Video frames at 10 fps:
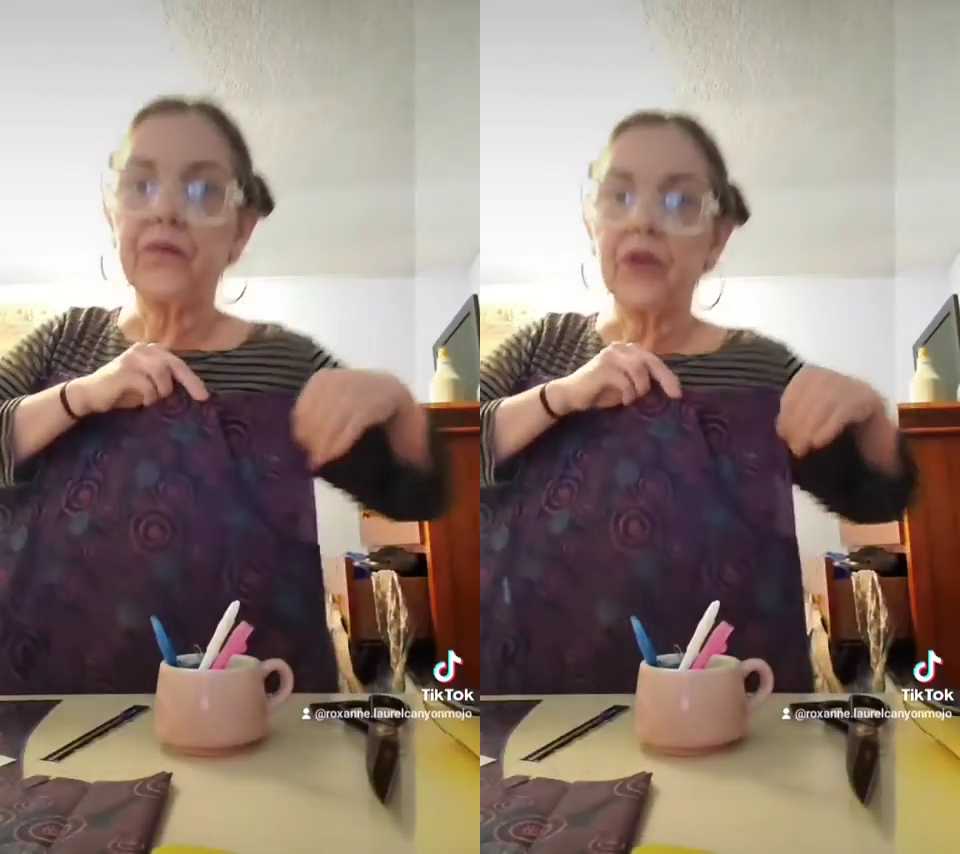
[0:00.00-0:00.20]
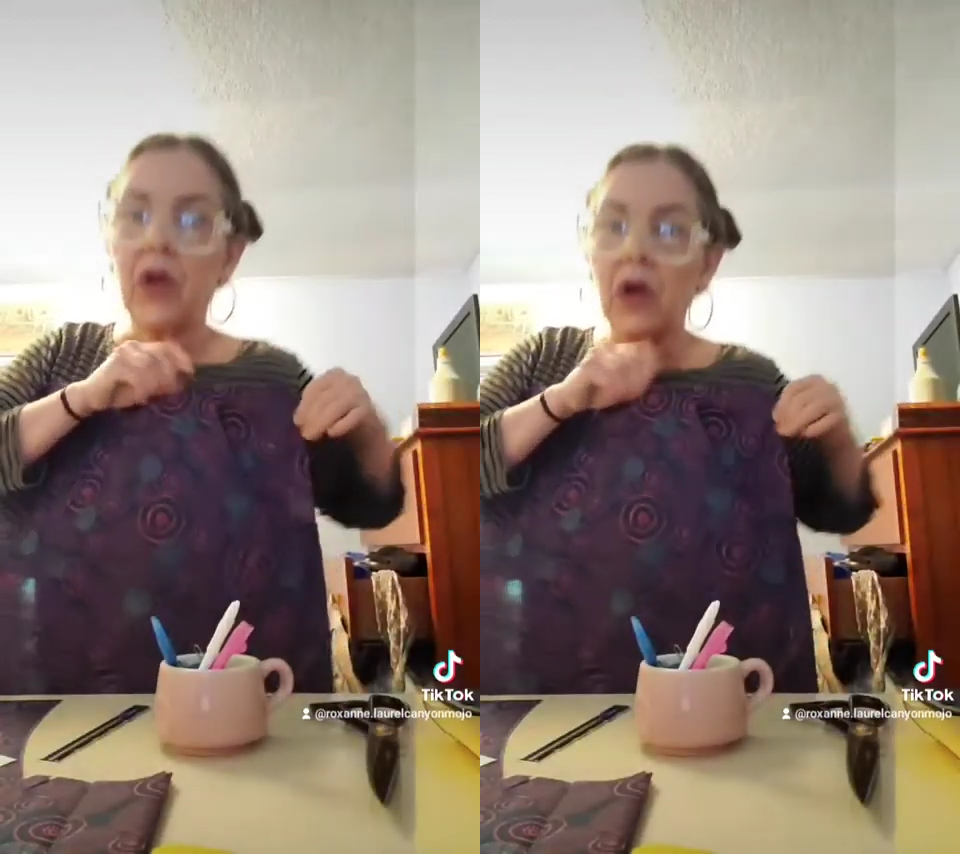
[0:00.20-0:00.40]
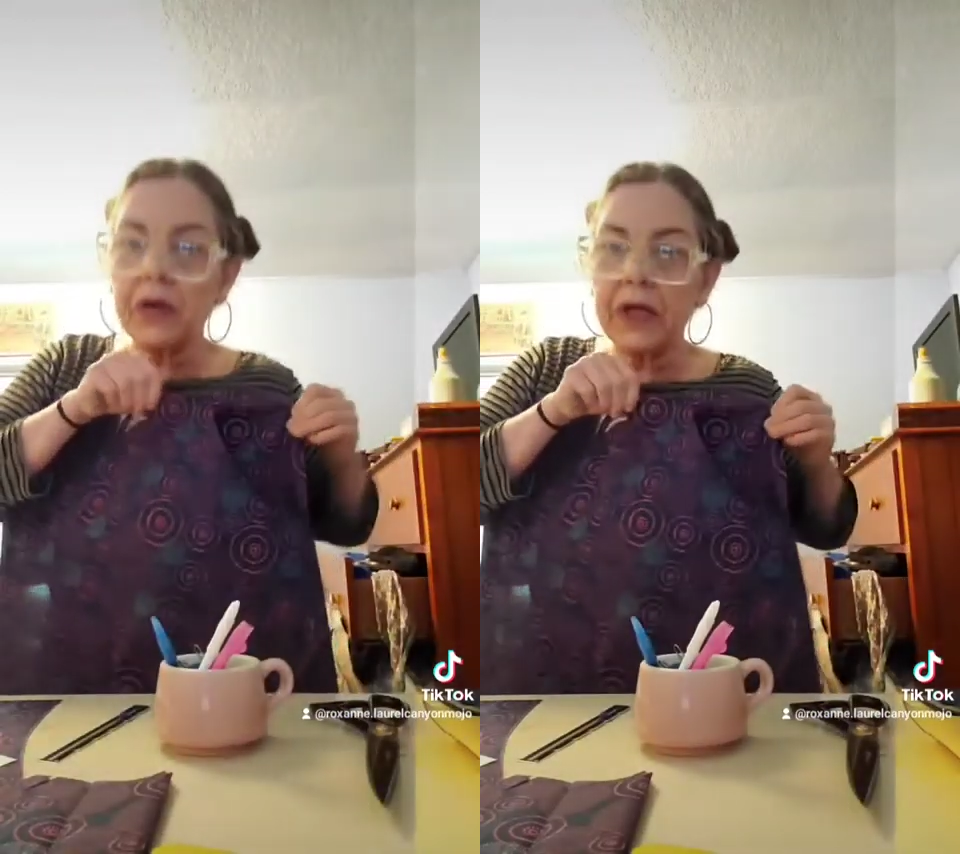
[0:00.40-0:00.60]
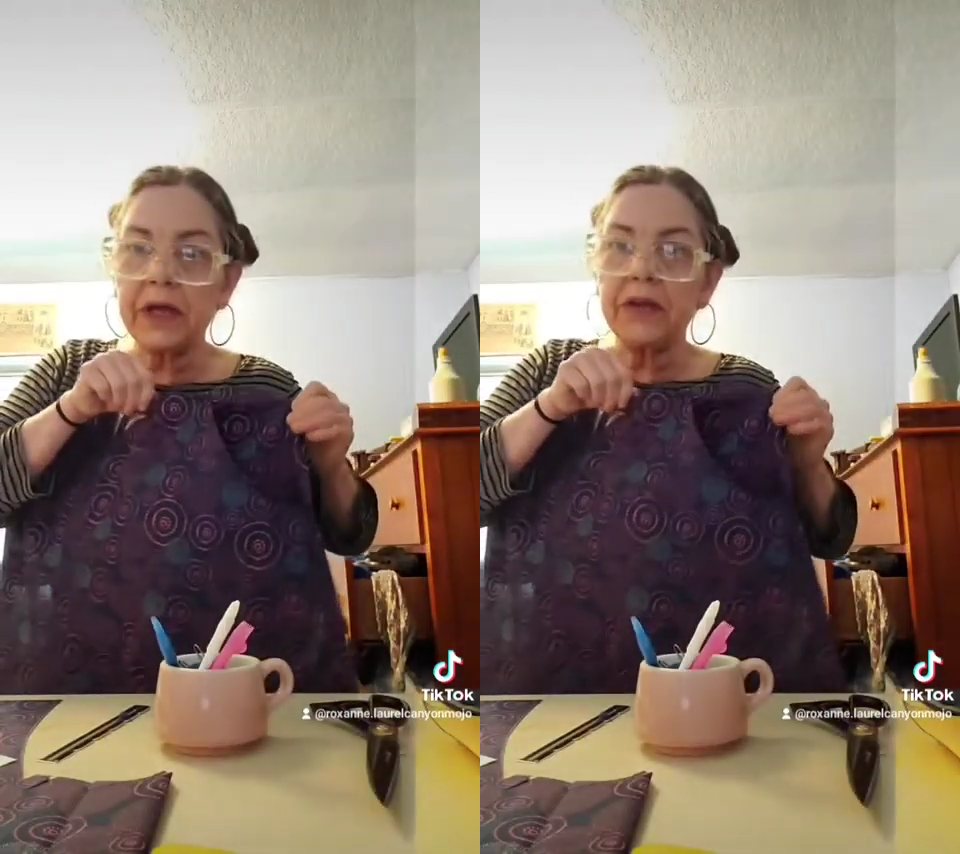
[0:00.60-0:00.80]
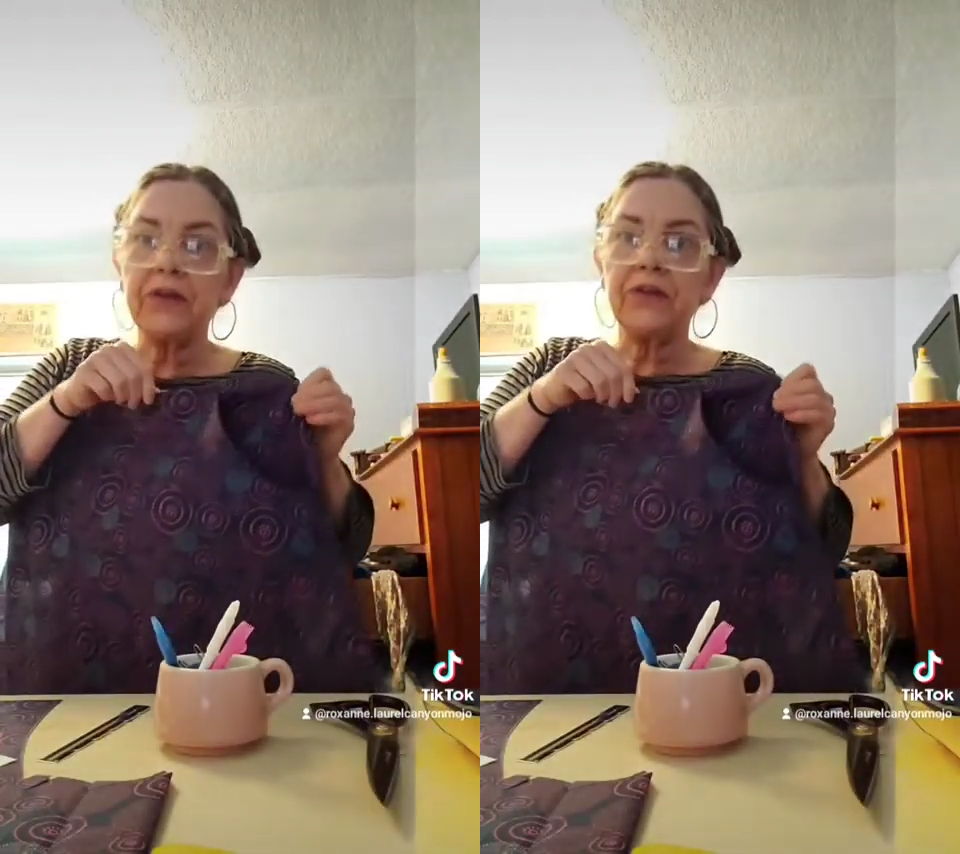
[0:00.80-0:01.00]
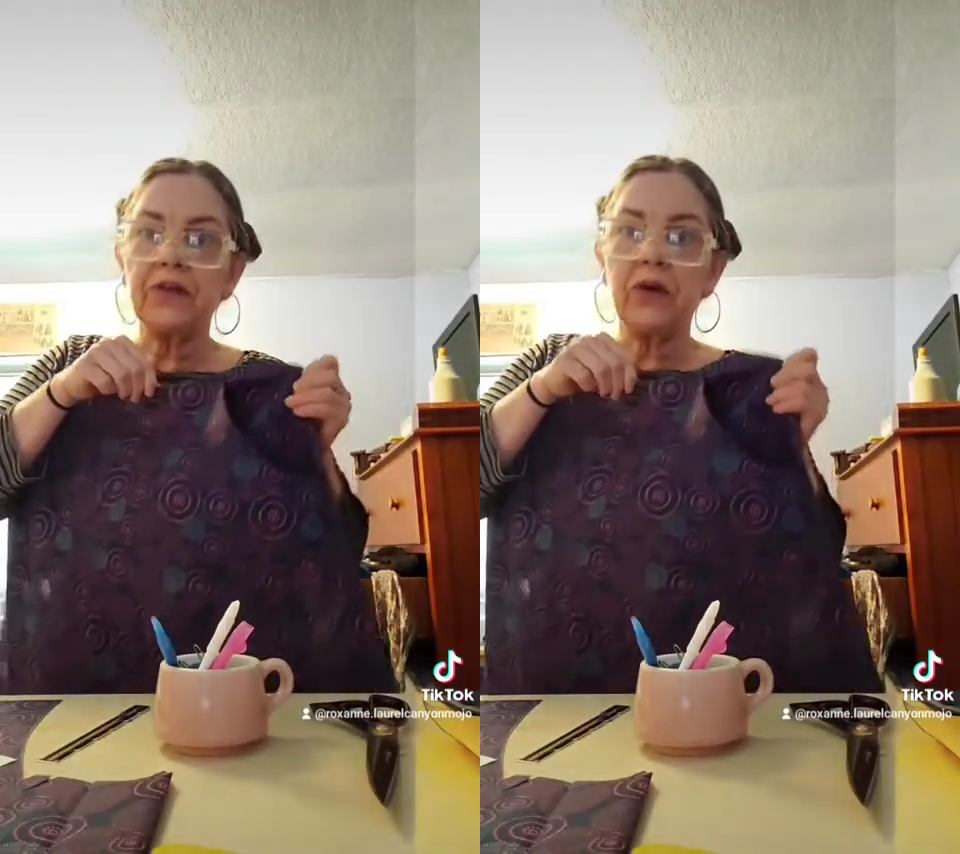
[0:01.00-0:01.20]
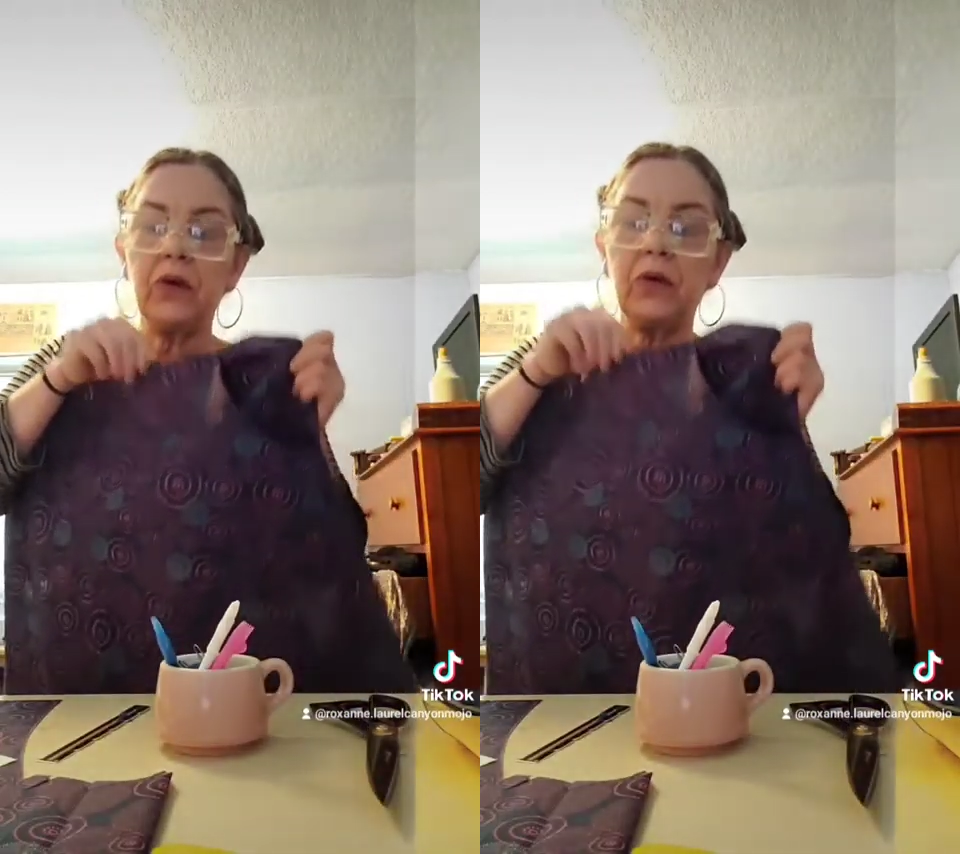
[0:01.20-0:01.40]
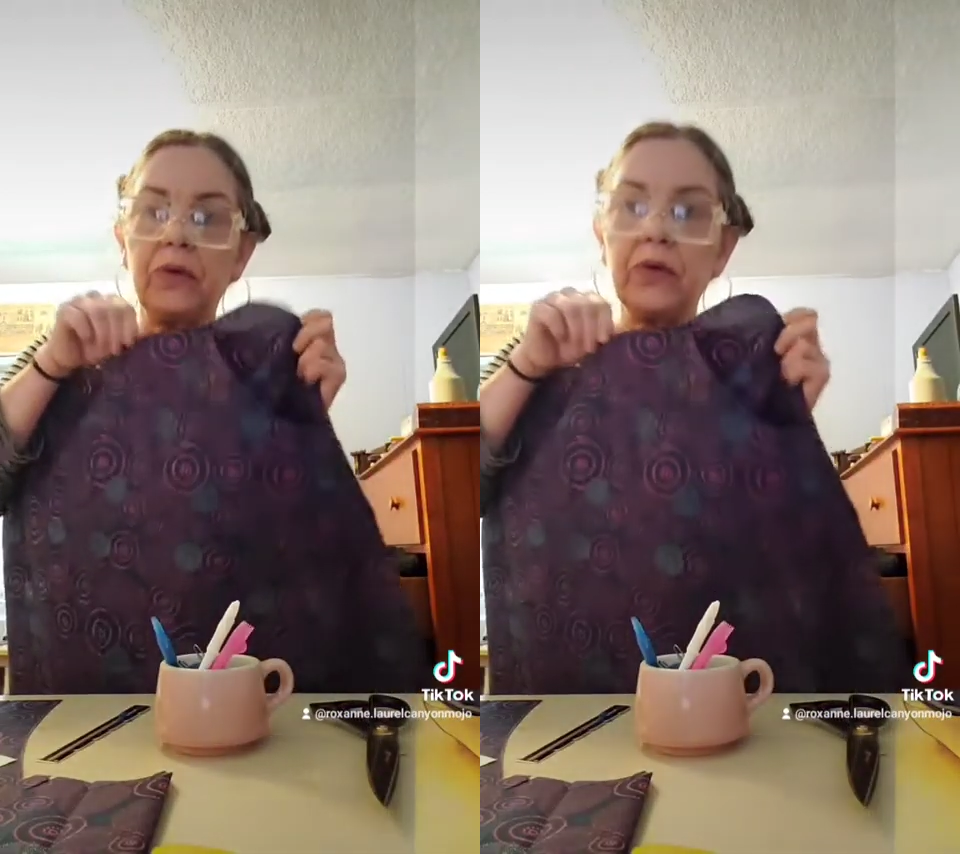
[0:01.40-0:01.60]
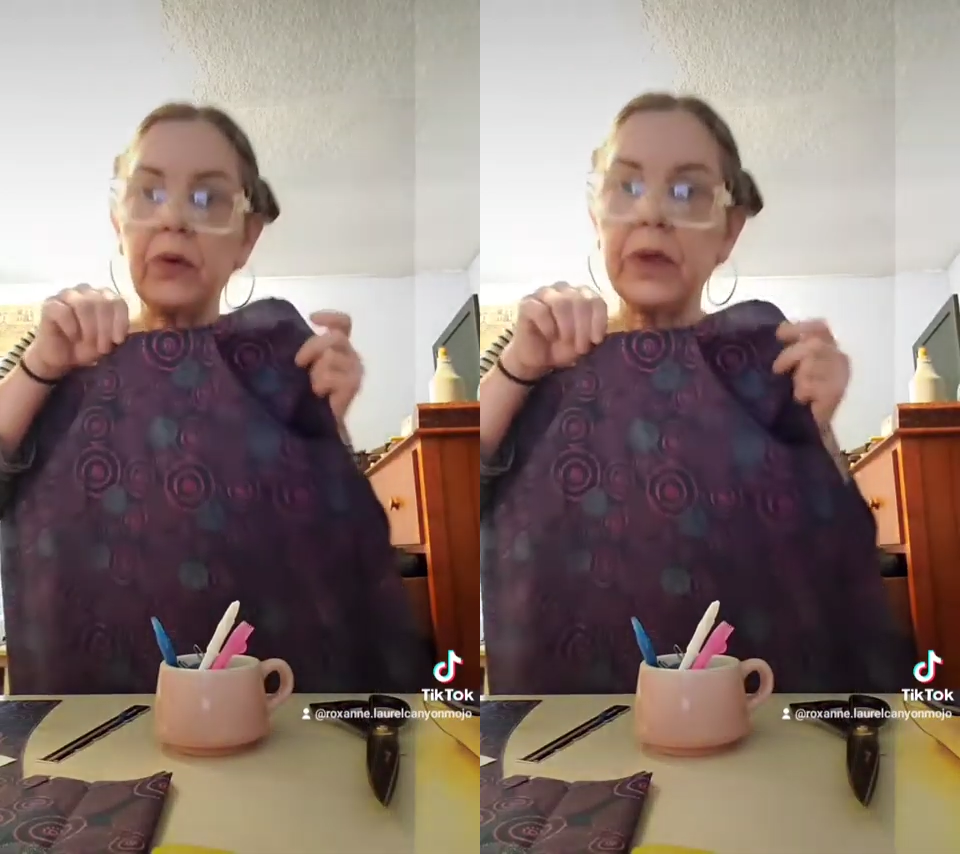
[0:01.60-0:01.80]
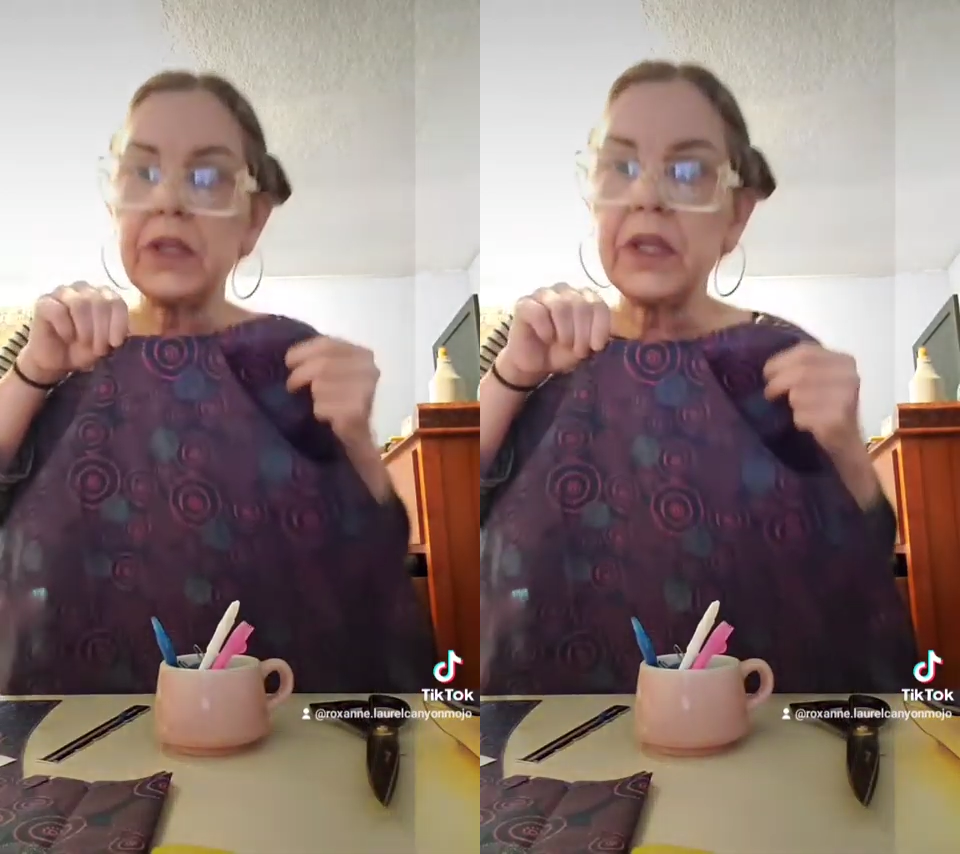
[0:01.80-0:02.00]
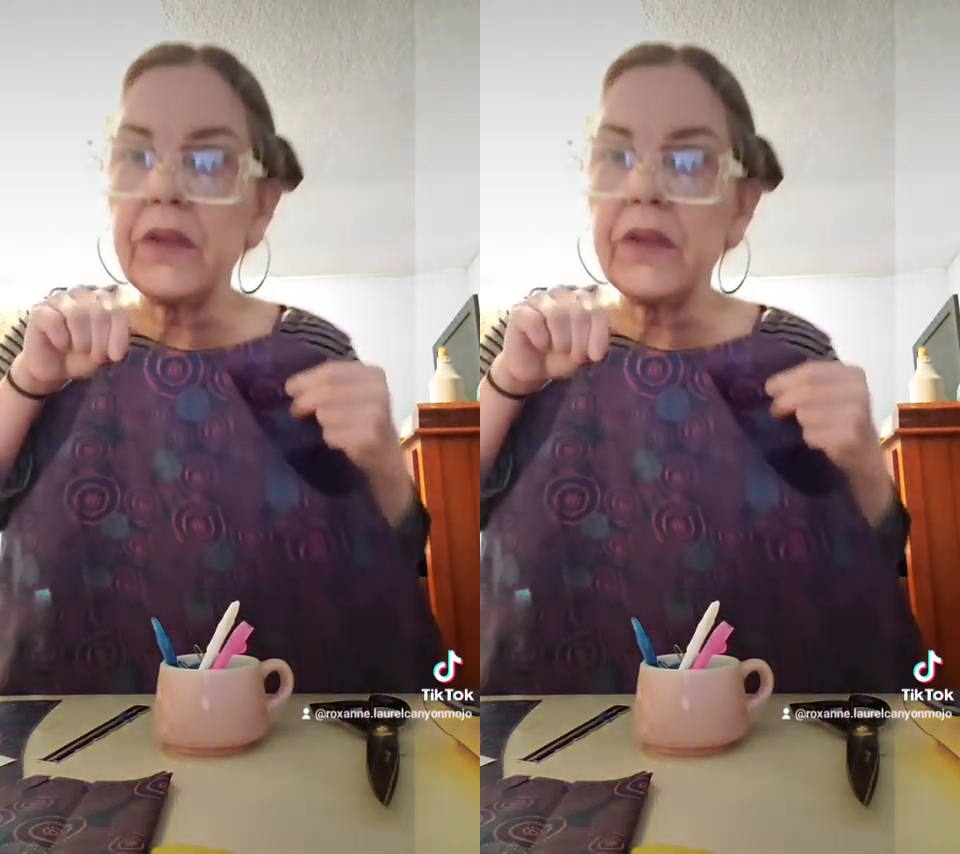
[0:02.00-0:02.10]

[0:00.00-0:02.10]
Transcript: Okay, so quickly,